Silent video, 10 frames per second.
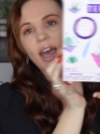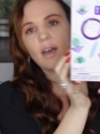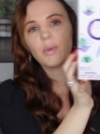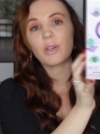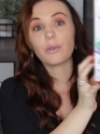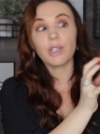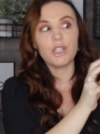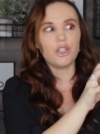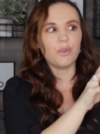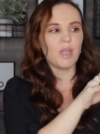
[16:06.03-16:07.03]
that. We were
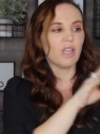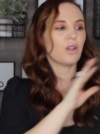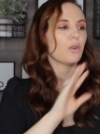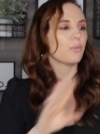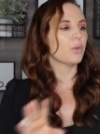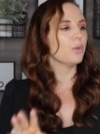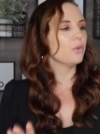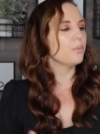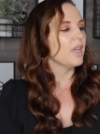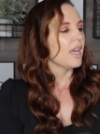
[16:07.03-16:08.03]
redoing her
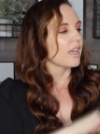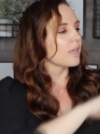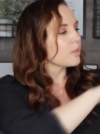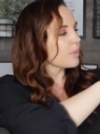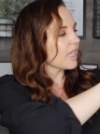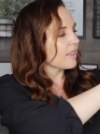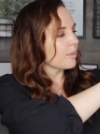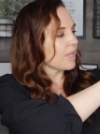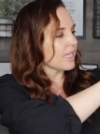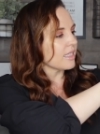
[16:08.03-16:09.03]
room. Comes with like
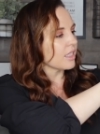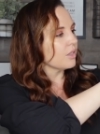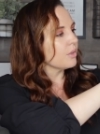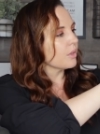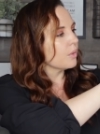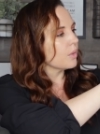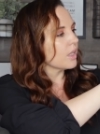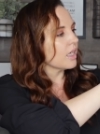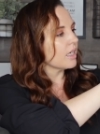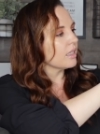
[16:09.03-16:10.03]
the plastic
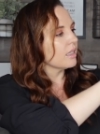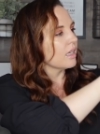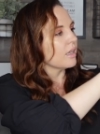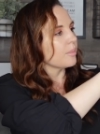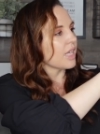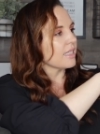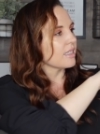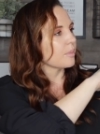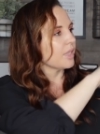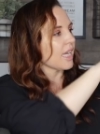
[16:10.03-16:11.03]
unicorn,
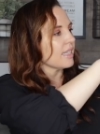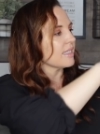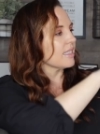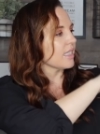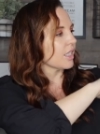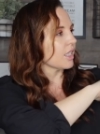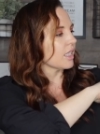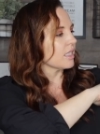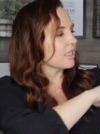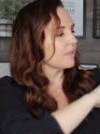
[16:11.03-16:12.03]
plastic plants,
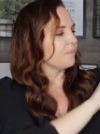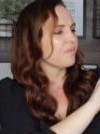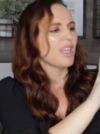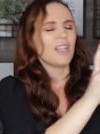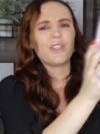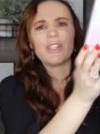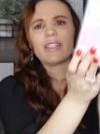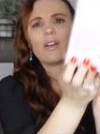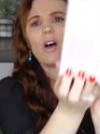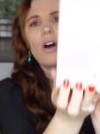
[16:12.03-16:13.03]
stickers,
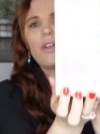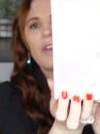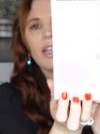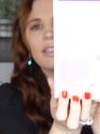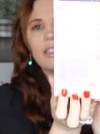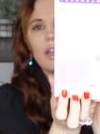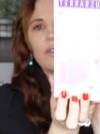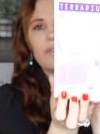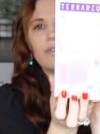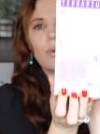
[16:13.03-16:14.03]
just all that
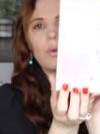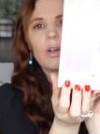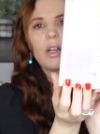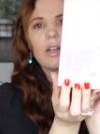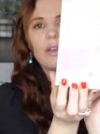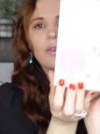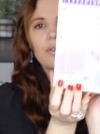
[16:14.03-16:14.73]
stuff for